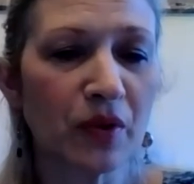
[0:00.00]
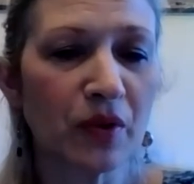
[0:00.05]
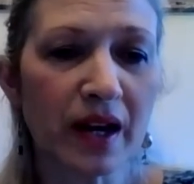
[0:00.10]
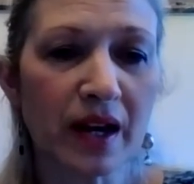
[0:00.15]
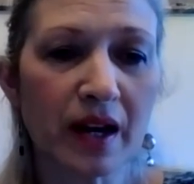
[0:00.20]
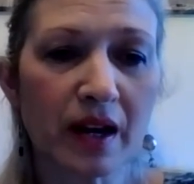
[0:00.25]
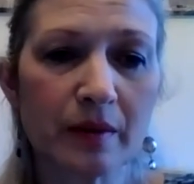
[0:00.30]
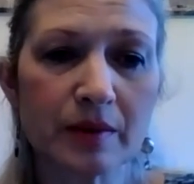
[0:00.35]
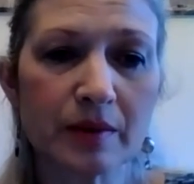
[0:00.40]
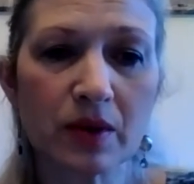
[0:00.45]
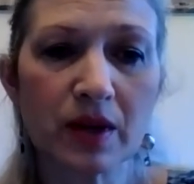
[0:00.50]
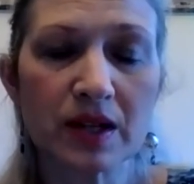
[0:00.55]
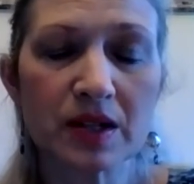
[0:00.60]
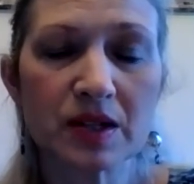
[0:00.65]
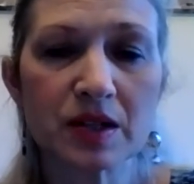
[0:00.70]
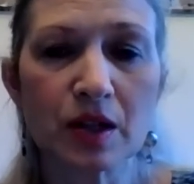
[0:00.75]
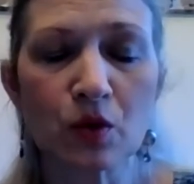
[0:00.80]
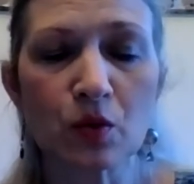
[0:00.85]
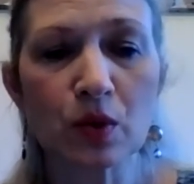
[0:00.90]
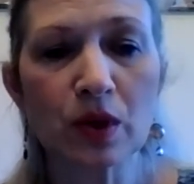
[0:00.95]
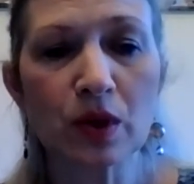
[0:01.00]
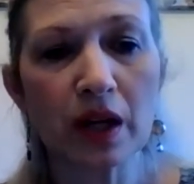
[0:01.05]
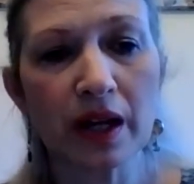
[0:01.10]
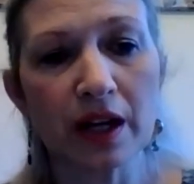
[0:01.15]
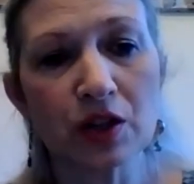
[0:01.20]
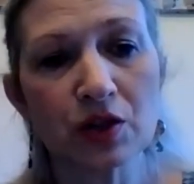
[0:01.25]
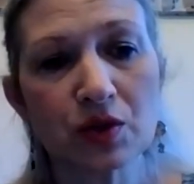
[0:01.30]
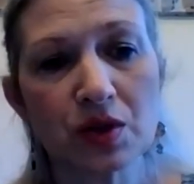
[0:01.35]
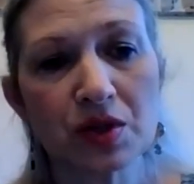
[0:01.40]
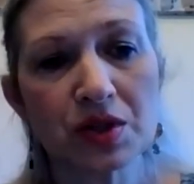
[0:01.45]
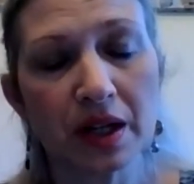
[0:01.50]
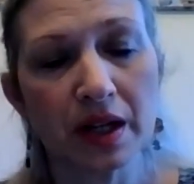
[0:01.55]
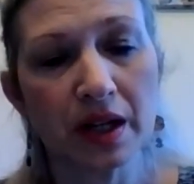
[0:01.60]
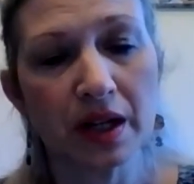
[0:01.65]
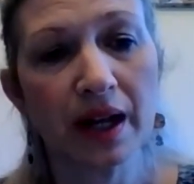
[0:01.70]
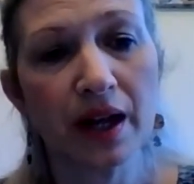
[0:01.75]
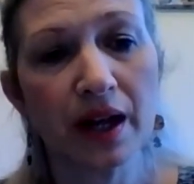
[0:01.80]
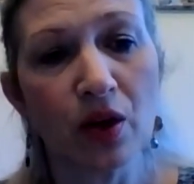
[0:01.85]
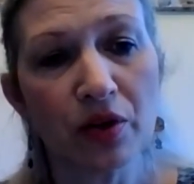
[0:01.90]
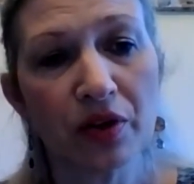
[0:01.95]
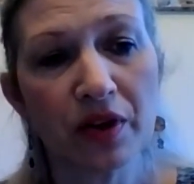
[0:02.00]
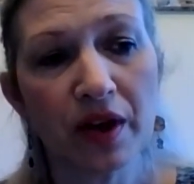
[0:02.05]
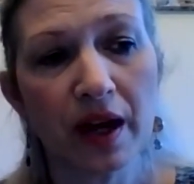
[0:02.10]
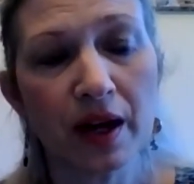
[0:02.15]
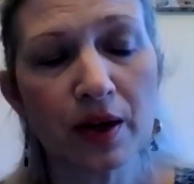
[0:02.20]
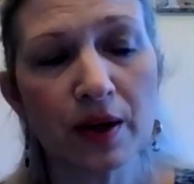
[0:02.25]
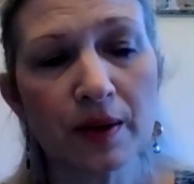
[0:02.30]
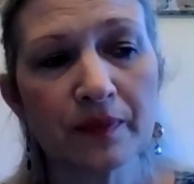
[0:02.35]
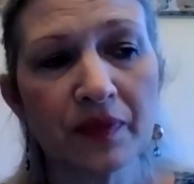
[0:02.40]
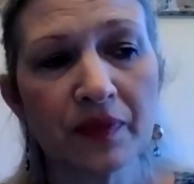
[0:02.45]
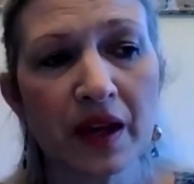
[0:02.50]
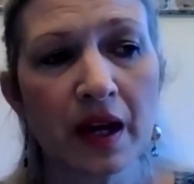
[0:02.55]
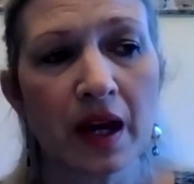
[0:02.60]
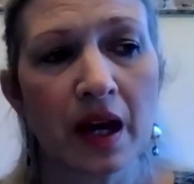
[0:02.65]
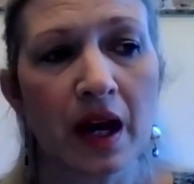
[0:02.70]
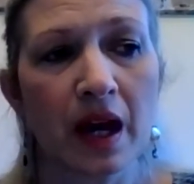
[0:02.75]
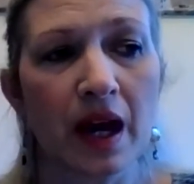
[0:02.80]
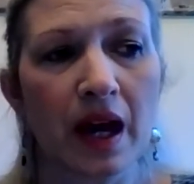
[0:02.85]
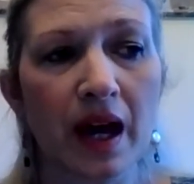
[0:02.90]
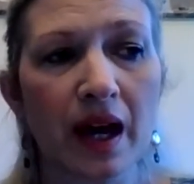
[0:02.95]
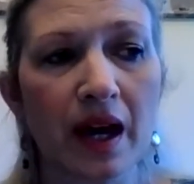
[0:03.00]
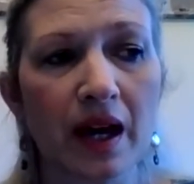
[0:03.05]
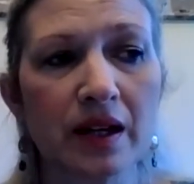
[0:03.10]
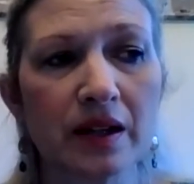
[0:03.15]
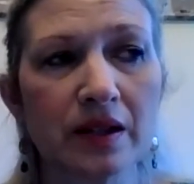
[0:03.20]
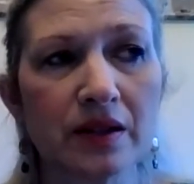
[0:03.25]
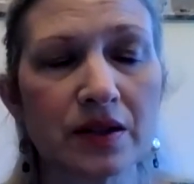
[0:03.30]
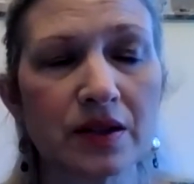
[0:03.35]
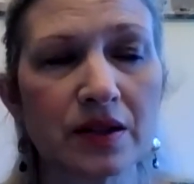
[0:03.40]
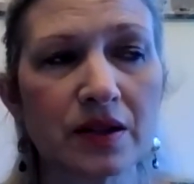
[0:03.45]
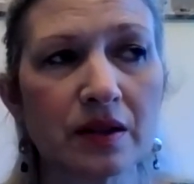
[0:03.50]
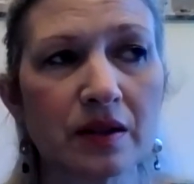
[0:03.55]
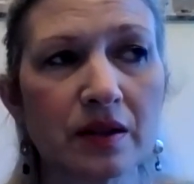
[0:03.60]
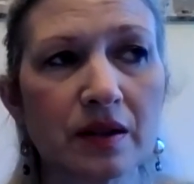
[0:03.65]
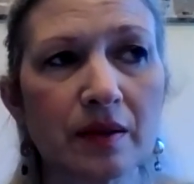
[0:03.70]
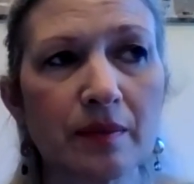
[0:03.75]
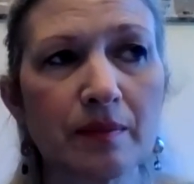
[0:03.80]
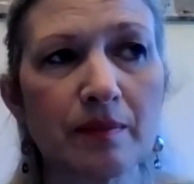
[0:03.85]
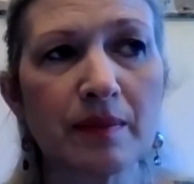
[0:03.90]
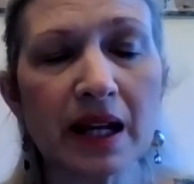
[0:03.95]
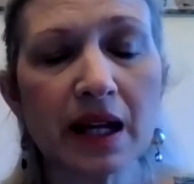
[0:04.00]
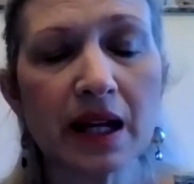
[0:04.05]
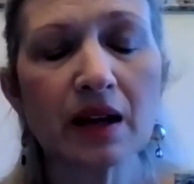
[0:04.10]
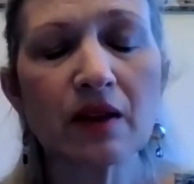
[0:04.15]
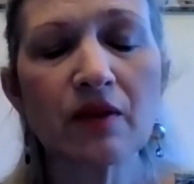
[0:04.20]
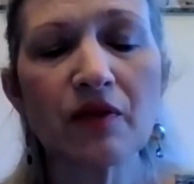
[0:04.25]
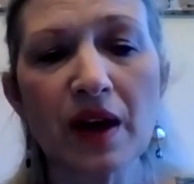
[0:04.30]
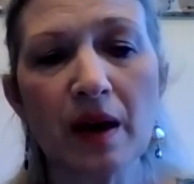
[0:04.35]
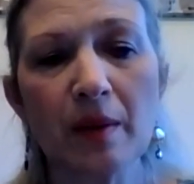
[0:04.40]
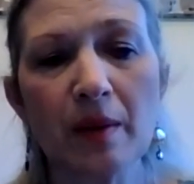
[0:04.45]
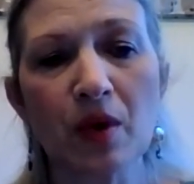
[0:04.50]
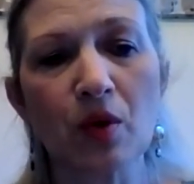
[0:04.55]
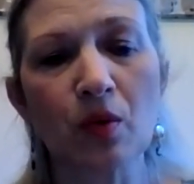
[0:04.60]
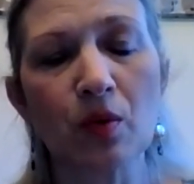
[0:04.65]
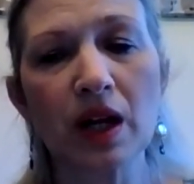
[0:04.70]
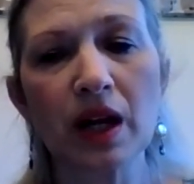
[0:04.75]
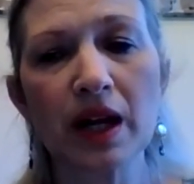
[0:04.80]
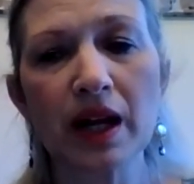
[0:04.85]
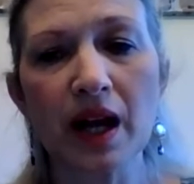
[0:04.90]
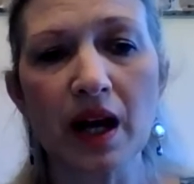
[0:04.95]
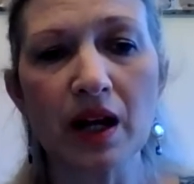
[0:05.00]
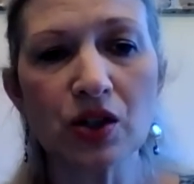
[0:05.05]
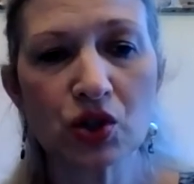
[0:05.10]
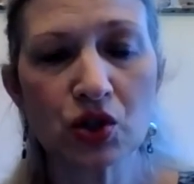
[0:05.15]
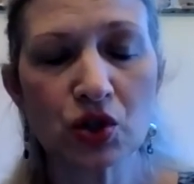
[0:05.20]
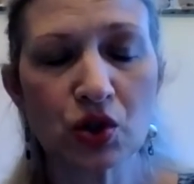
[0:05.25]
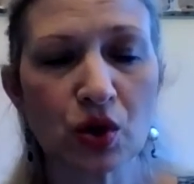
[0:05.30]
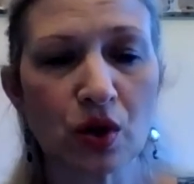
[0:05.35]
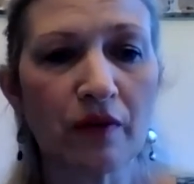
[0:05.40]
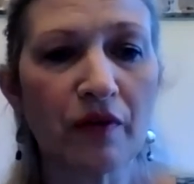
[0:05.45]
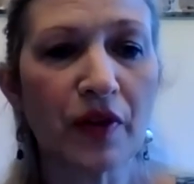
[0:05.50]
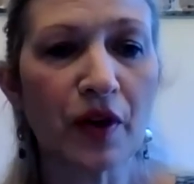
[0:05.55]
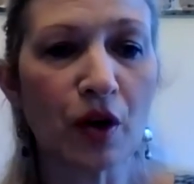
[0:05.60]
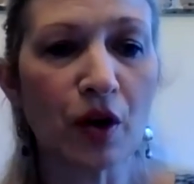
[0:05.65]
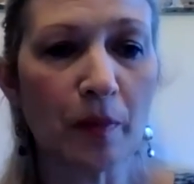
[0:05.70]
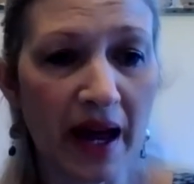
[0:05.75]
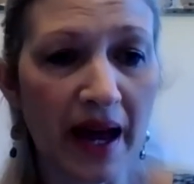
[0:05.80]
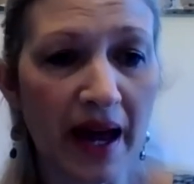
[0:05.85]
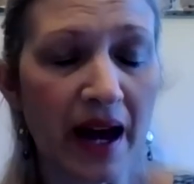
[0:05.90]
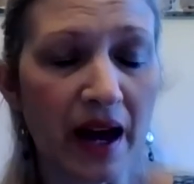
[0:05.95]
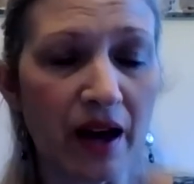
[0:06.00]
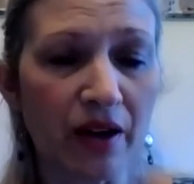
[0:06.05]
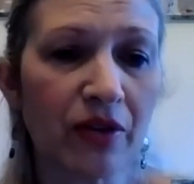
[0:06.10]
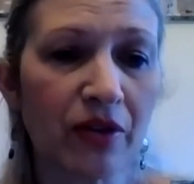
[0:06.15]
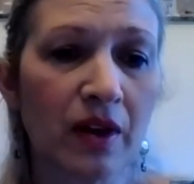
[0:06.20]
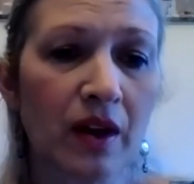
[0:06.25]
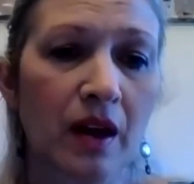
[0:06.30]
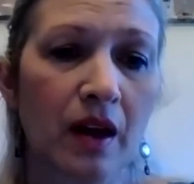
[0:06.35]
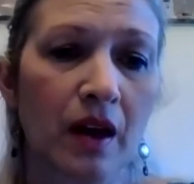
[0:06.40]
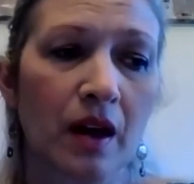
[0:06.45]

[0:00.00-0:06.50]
that come to us that are really interested in healthcare, and many of them are really unsure of their path.